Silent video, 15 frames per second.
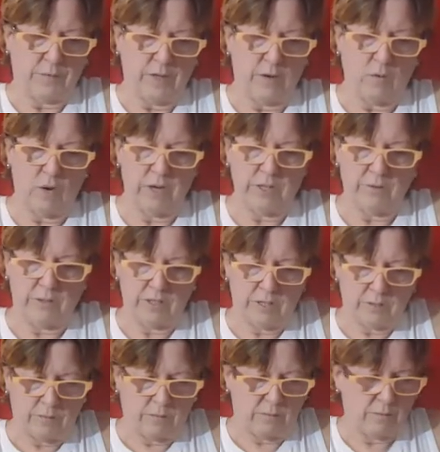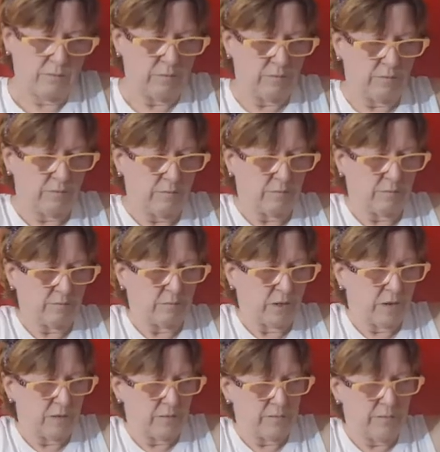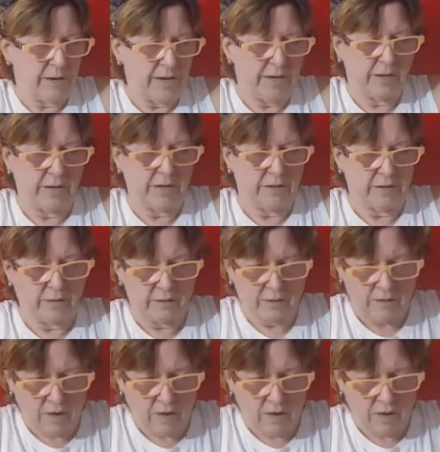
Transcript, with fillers: Gotta watch it with this bag cutter.